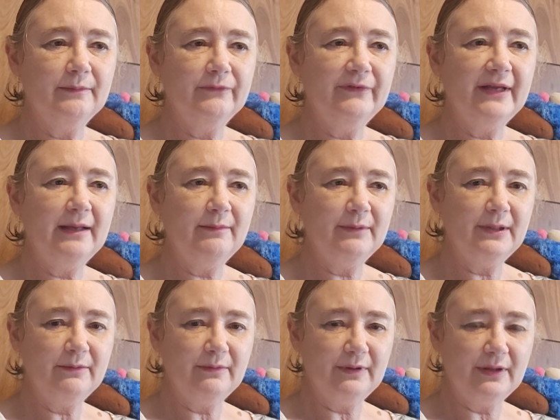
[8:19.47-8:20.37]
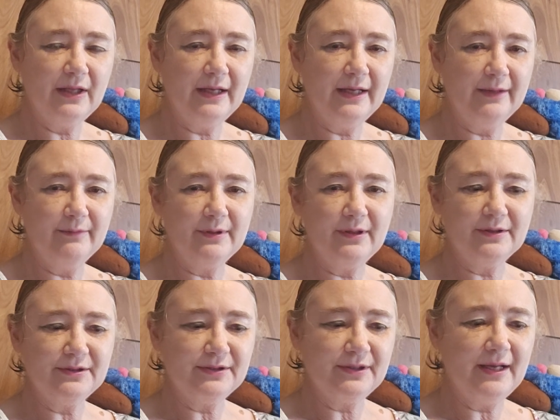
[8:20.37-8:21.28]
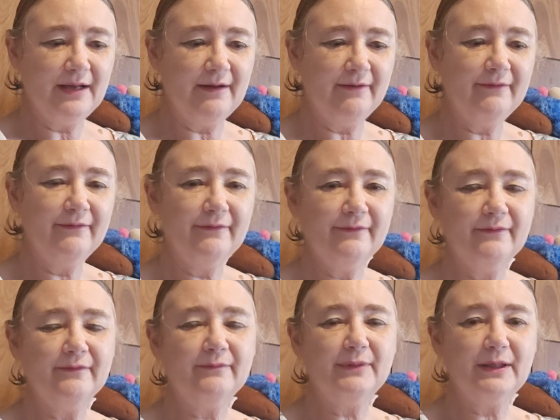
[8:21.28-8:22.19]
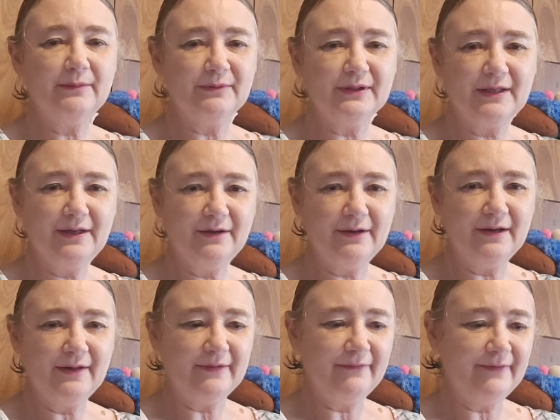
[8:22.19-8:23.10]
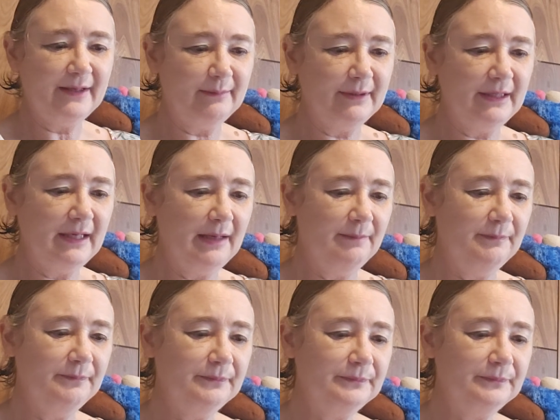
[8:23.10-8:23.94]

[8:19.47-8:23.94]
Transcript: family line would also be able to carry on the family name.